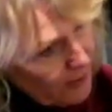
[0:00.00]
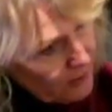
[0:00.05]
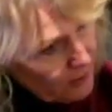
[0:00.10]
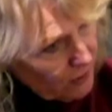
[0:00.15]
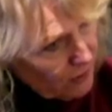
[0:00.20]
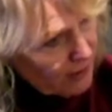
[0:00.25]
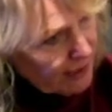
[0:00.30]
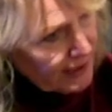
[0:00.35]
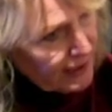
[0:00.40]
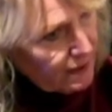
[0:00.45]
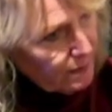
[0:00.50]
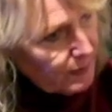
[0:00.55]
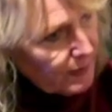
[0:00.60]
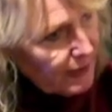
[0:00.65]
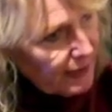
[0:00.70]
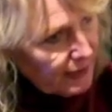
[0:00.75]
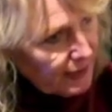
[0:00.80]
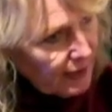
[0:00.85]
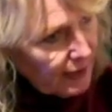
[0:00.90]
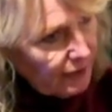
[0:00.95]
to see the
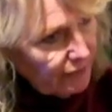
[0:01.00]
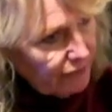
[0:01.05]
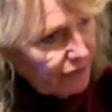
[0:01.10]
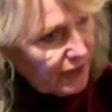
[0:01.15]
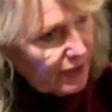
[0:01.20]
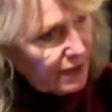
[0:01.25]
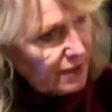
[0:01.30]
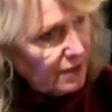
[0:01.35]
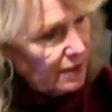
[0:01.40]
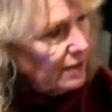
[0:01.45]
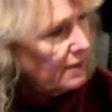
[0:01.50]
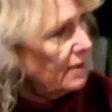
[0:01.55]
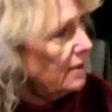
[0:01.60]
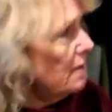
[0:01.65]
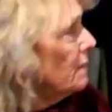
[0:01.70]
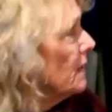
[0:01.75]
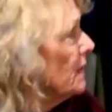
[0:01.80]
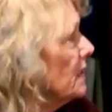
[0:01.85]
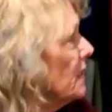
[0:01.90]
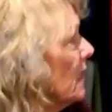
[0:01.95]
beginning of the
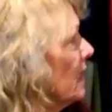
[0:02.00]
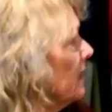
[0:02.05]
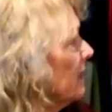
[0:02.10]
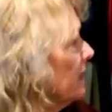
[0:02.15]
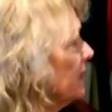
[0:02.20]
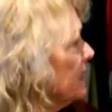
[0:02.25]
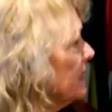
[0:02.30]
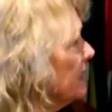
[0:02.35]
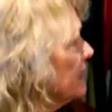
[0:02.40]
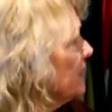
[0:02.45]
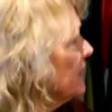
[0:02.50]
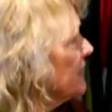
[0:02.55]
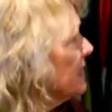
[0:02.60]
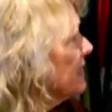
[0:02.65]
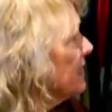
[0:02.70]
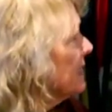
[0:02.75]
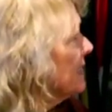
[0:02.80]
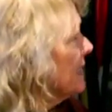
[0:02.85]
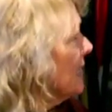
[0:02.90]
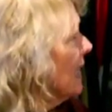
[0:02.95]
exhibit, this
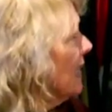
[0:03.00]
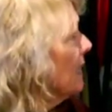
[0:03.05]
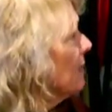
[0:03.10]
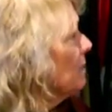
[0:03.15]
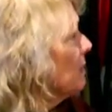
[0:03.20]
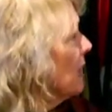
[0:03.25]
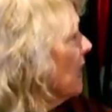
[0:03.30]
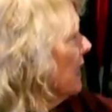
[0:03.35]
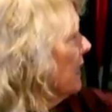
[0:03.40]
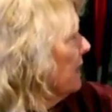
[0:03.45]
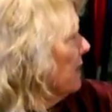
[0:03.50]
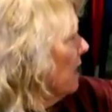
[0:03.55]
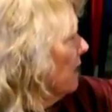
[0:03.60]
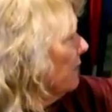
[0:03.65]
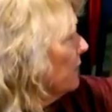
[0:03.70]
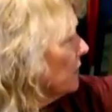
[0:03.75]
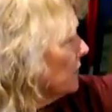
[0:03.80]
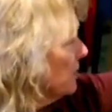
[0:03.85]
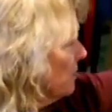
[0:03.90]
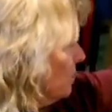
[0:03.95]
is a timeline
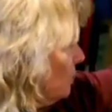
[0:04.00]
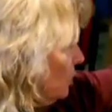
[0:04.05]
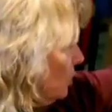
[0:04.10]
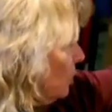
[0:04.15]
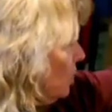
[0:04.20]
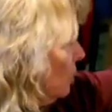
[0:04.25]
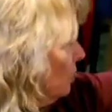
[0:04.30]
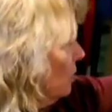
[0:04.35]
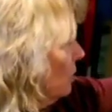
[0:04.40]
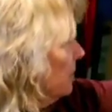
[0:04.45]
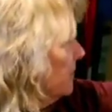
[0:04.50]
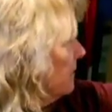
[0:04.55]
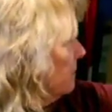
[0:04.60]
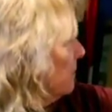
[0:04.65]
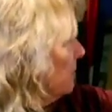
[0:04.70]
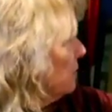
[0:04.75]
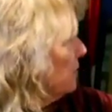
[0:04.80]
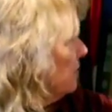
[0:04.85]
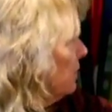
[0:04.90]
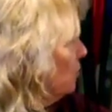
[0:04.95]
of the Chicago
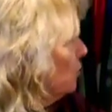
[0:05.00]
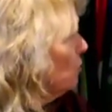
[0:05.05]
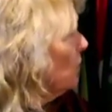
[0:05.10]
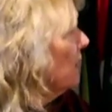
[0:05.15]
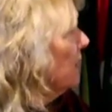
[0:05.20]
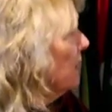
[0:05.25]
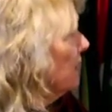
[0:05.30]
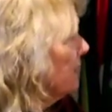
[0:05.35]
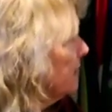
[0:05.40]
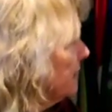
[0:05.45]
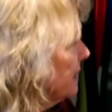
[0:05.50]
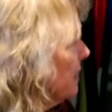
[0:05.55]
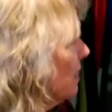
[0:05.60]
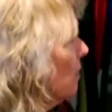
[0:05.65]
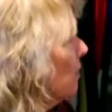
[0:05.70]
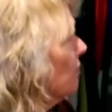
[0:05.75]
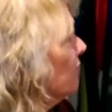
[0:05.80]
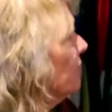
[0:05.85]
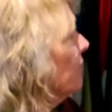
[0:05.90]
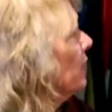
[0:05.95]
conspiracy trial
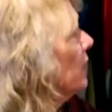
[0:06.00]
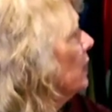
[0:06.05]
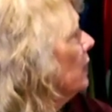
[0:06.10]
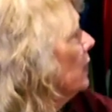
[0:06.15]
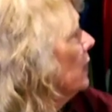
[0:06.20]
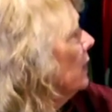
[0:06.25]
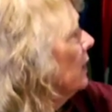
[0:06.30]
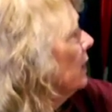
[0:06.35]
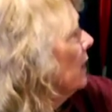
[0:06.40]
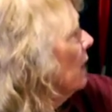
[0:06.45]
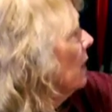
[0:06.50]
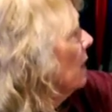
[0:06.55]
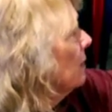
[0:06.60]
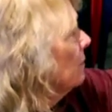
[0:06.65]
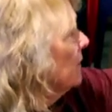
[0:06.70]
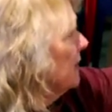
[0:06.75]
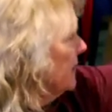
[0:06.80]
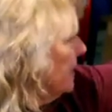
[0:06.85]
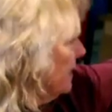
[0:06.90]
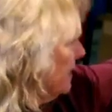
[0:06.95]
itself.
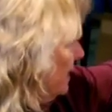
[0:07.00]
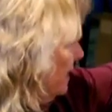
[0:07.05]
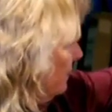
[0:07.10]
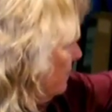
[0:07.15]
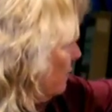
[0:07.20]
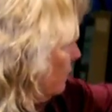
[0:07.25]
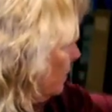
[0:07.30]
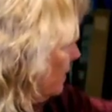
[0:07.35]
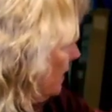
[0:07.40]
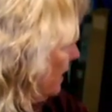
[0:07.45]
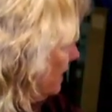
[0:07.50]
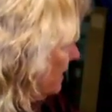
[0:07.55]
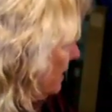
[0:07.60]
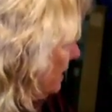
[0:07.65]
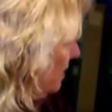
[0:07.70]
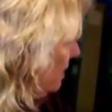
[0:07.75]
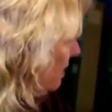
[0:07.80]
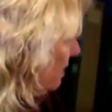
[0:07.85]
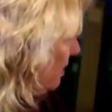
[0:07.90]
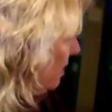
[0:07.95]
It gives you an
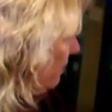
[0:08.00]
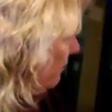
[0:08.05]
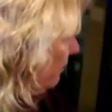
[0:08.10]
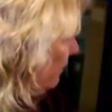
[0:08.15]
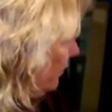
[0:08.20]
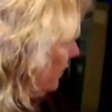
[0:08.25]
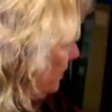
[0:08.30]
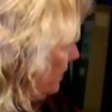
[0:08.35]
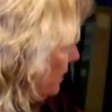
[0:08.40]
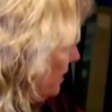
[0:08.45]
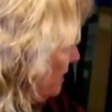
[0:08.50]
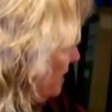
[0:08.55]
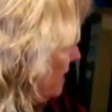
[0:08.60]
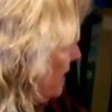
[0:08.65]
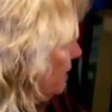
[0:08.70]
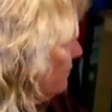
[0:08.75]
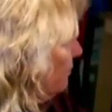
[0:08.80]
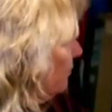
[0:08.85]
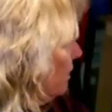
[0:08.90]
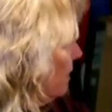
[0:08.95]
idea of the
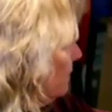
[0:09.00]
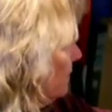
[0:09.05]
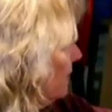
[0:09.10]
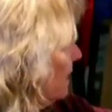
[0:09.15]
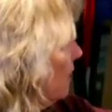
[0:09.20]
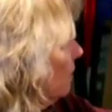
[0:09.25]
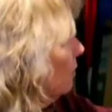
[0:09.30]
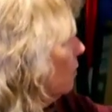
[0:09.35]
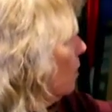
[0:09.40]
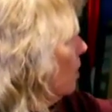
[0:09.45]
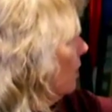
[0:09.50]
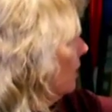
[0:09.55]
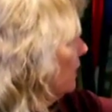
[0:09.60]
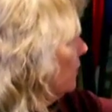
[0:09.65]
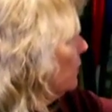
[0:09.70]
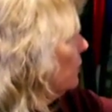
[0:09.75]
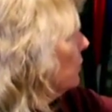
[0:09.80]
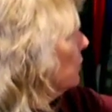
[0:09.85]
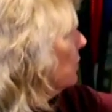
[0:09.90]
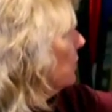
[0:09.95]
time frame and how long
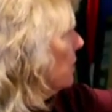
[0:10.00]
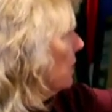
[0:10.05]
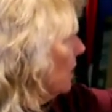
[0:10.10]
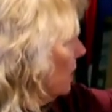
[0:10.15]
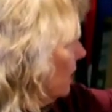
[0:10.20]
it took.